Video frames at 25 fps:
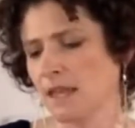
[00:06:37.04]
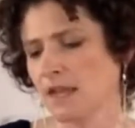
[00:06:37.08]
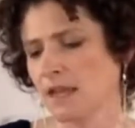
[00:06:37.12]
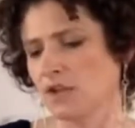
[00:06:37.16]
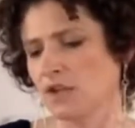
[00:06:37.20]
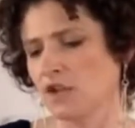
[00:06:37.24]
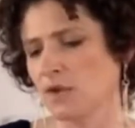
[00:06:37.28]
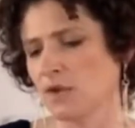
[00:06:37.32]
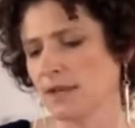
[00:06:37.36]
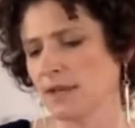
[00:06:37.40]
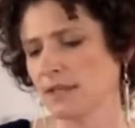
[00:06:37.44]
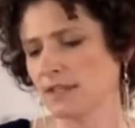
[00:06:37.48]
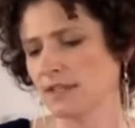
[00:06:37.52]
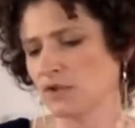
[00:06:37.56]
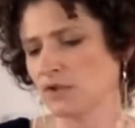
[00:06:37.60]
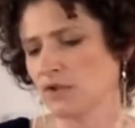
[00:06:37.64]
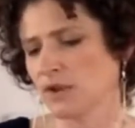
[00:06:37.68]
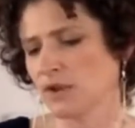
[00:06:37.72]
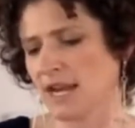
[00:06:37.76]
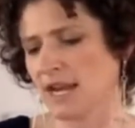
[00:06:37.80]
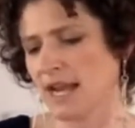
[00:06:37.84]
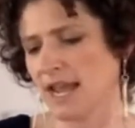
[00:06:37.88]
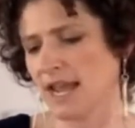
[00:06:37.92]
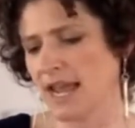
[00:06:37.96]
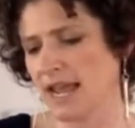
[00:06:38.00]
US
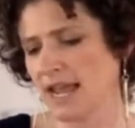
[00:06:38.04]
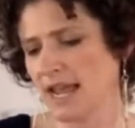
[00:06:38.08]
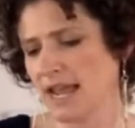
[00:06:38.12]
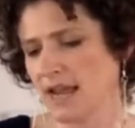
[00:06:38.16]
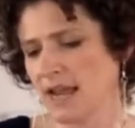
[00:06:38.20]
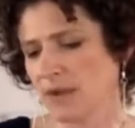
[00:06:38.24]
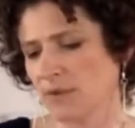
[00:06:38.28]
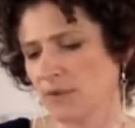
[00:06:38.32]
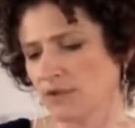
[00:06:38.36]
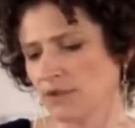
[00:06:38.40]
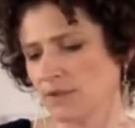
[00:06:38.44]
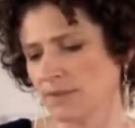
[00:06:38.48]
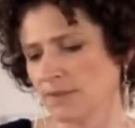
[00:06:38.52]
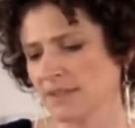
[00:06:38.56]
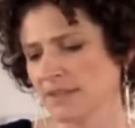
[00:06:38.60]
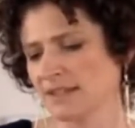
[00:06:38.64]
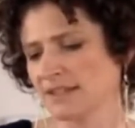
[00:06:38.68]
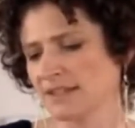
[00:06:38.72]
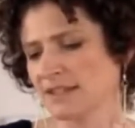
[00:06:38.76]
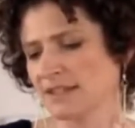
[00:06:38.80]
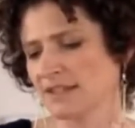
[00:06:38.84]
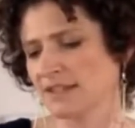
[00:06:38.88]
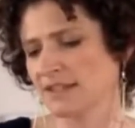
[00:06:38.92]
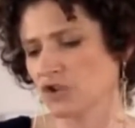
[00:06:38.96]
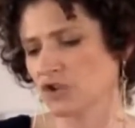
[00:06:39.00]
grade A, which means
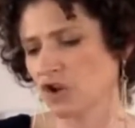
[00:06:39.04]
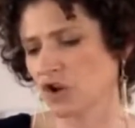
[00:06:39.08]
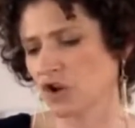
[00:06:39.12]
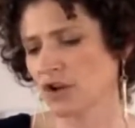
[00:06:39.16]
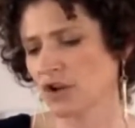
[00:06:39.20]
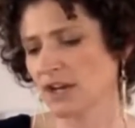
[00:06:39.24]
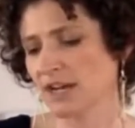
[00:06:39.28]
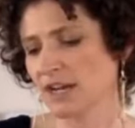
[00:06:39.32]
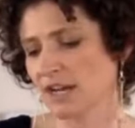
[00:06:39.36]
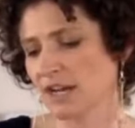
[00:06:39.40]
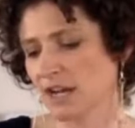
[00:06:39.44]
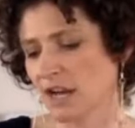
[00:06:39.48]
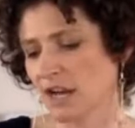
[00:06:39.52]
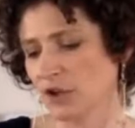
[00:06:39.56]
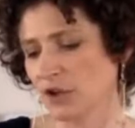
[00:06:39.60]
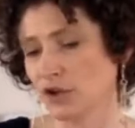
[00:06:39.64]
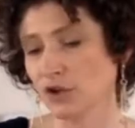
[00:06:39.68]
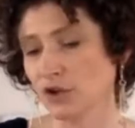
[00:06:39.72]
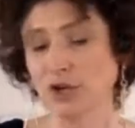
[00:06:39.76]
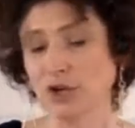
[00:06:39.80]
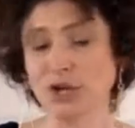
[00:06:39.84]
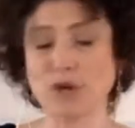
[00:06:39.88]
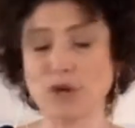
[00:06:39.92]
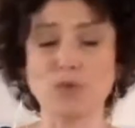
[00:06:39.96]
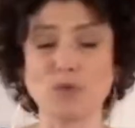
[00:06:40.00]
it's dark in
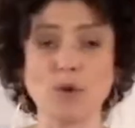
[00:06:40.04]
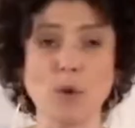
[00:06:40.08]
color and